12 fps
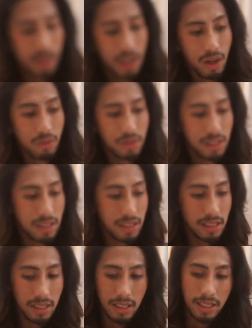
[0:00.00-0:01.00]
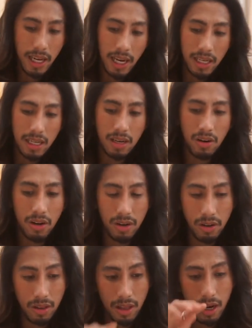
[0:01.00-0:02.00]
Now, since it's in the tiny card
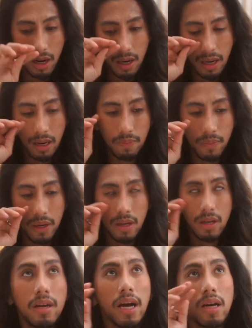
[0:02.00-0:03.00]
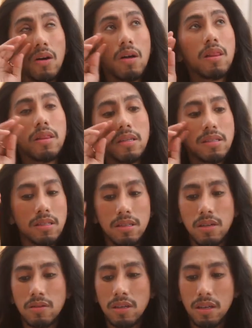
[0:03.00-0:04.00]
on their end, I call this,
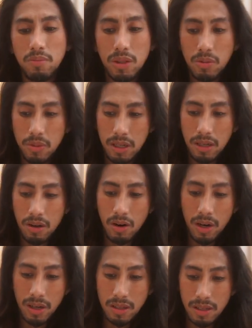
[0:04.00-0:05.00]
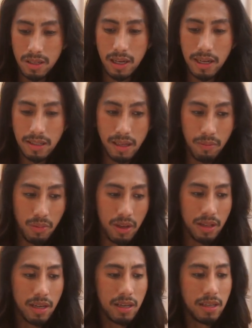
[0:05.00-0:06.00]
you know, the in-between cards as
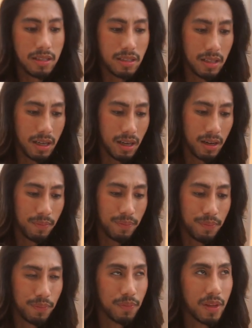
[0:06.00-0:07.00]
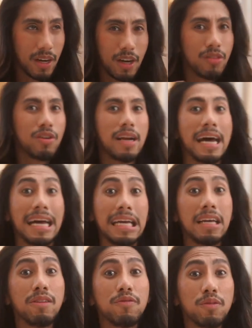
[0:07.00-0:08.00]
something that is um,
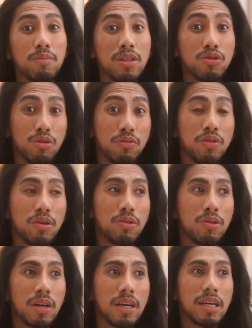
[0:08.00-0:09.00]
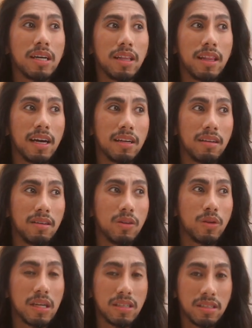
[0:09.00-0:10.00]
underlying from the two of you that you
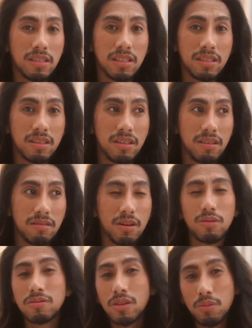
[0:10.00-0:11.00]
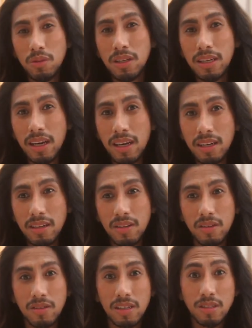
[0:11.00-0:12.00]
guys just don't communicate, you
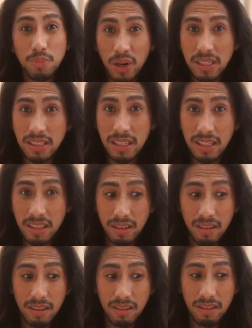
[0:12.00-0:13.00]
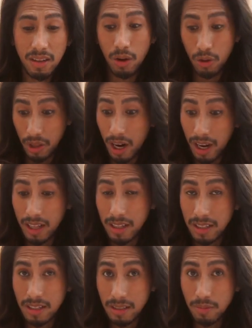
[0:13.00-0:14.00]
don't express it. You know, on their end,
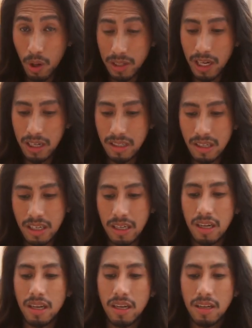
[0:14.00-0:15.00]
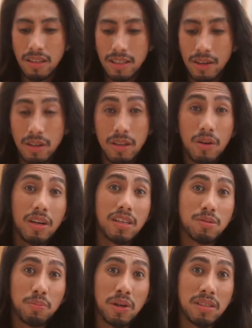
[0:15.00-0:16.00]
this is small, tiny sun. So they don't
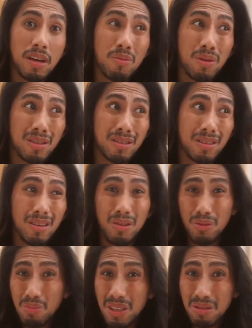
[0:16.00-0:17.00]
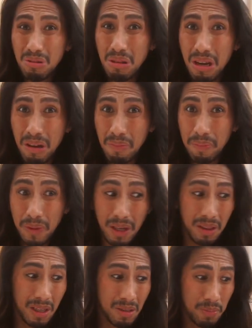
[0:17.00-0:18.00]
express how much you mean to them.
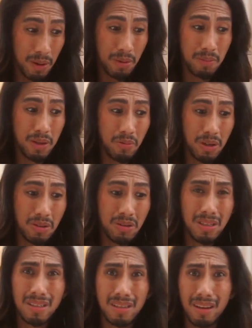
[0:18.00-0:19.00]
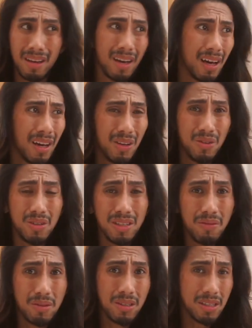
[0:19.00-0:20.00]
And that's probably what you're saying. It's like, you just
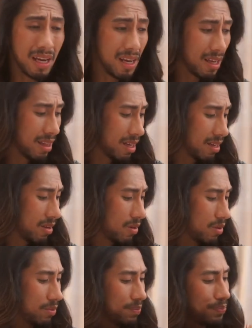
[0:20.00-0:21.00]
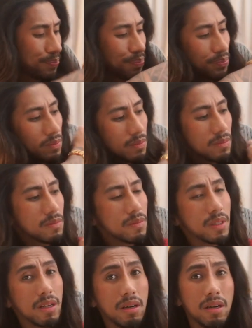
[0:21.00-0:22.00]
have to say that, you know,
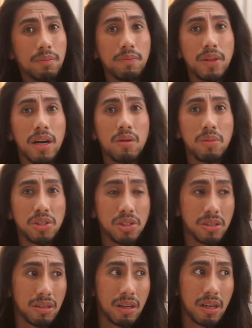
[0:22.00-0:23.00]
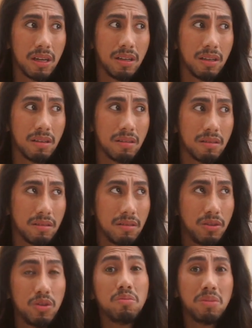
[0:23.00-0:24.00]
um, how much
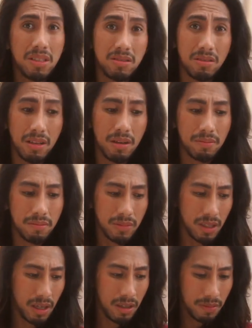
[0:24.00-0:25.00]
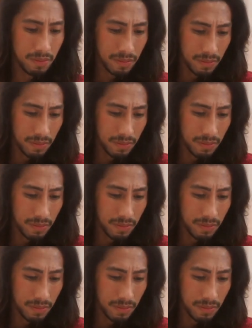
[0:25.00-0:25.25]
you mean to them, okay?